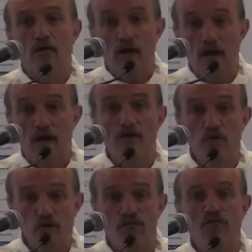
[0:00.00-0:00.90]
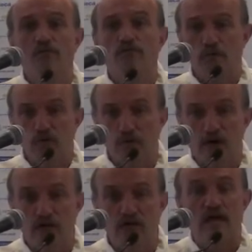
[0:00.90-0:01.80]
will use the
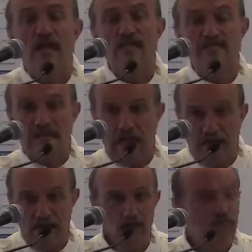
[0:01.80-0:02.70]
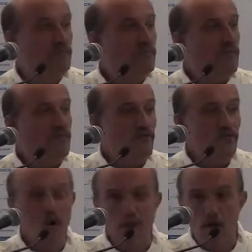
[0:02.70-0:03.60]
motorbike exactly in a
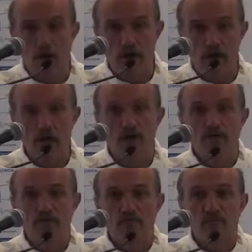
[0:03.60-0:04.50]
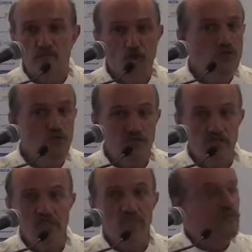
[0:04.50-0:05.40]
normal way,
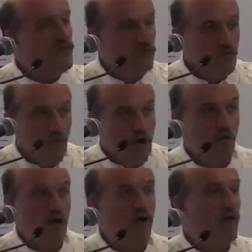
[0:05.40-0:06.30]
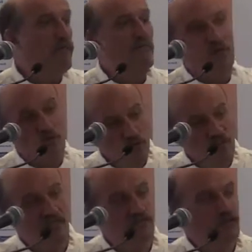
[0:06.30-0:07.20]
commuting in a normal way,
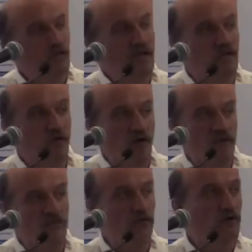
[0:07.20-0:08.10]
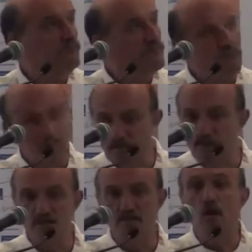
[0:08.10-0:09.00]
using the motorbike for leisure.
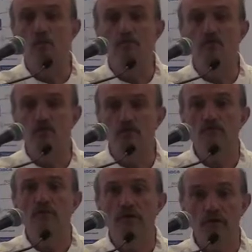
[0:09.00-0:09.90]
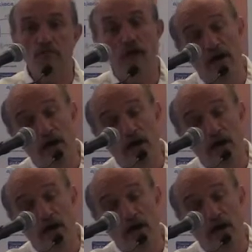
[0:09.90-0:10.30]
It's up to him